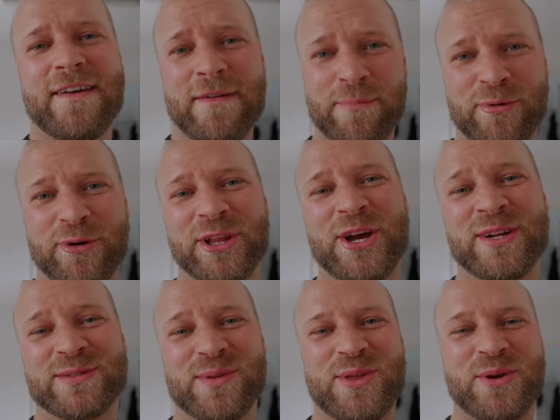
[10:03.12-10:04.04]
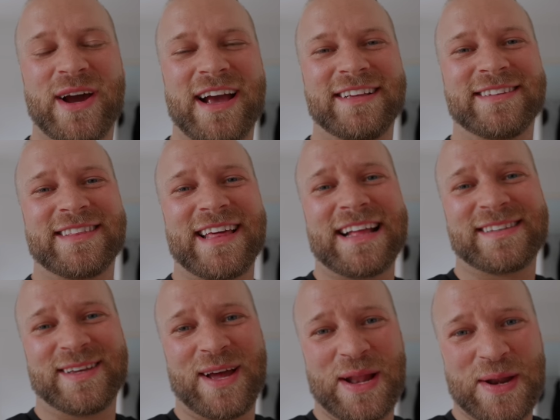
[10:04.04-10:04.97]
If I'm brutally honest with you guys,
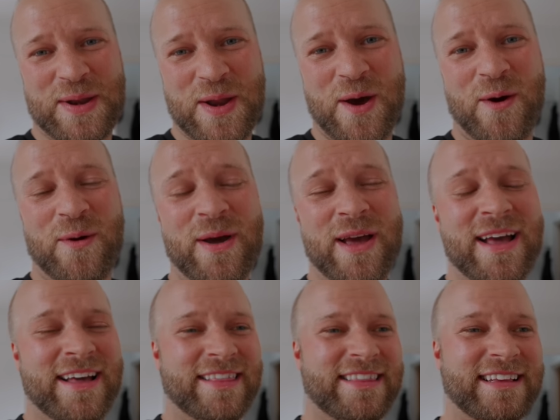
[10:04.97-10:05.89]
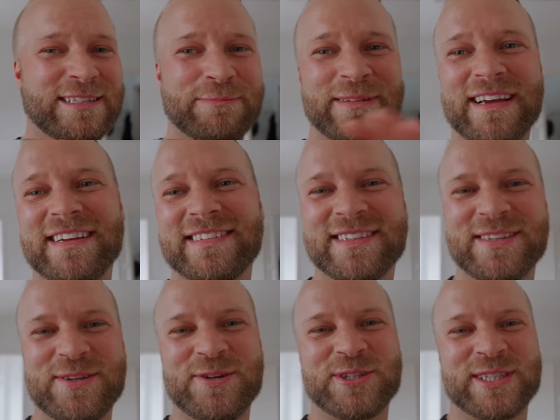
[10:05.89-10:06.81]
that's a no. This place
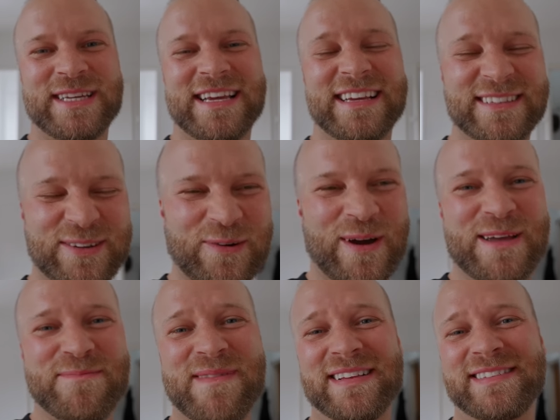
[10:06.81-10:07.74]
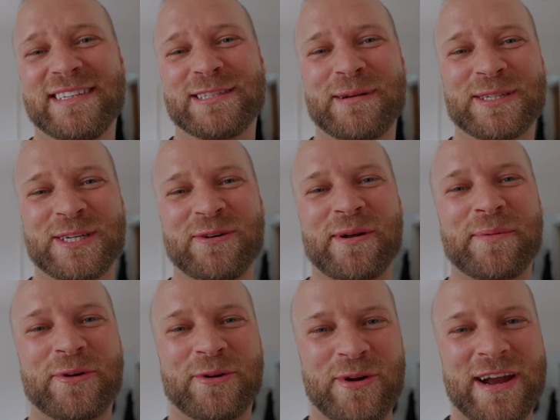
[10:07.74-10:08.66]
usually is quite messy, especially when
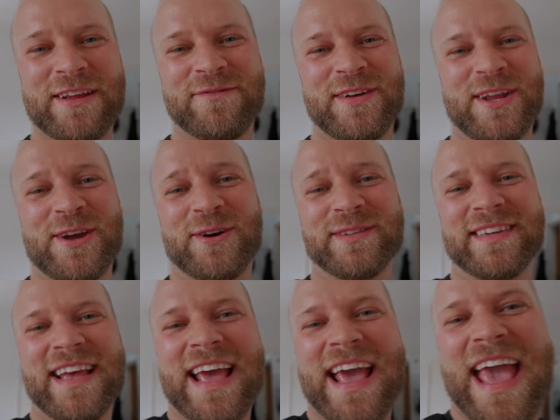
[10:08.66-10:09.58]
I'm creating videos,